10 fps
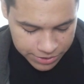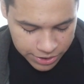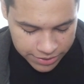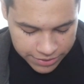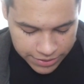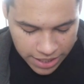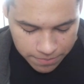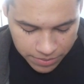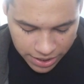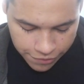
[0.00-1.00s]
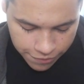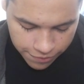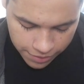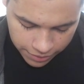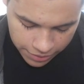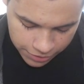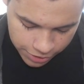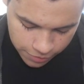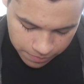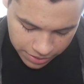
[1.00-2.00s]
just yet, but I think it
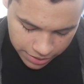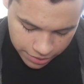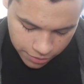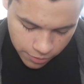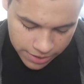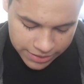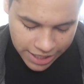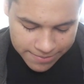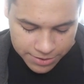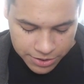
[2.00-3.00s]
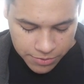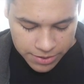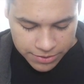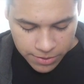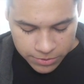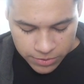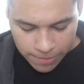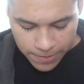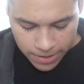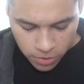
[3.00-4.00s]
should be a great time to do it, so let's
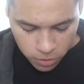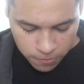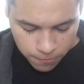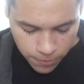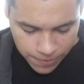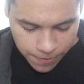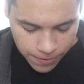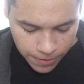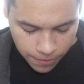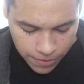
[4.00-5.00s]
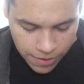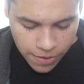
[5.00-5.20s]
drop that Golem right there.